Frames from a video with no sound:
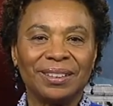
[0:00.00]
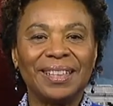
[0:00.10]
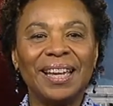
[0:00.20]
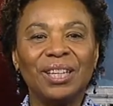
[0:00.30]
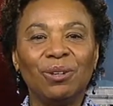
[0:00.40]

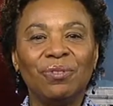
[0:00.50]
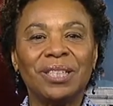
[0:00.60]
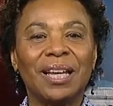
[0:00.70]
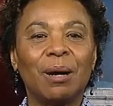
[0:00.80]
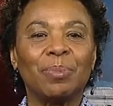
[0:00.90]
Thank you for
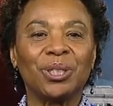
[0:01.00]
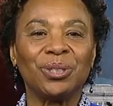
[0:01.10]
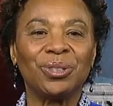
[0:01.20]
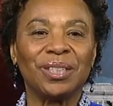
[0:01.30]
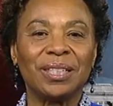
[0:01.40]
the
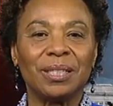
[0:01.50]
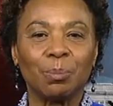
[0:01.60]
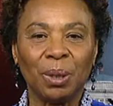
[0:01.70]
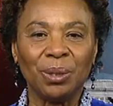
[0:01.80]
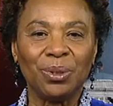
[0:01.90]
opportunity to
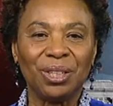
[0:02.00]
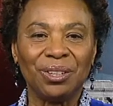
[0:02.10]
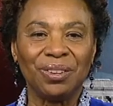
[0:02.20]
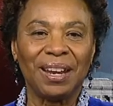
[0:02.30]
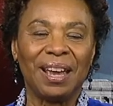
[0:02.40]
speak with
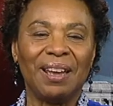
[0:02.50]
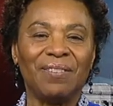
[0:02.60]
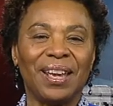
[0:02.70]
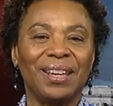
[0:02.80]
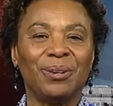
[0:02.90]
you and
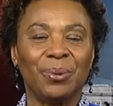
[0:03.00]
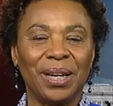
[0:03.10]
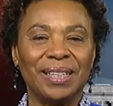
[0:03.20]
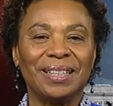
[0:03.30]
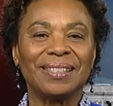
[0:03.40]
have a
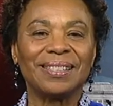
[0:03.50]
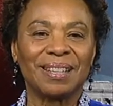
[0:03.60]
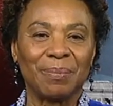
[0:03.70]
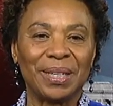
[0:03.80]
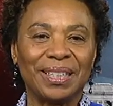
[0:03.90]
great
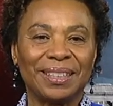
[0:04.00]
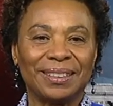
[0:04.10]
summit.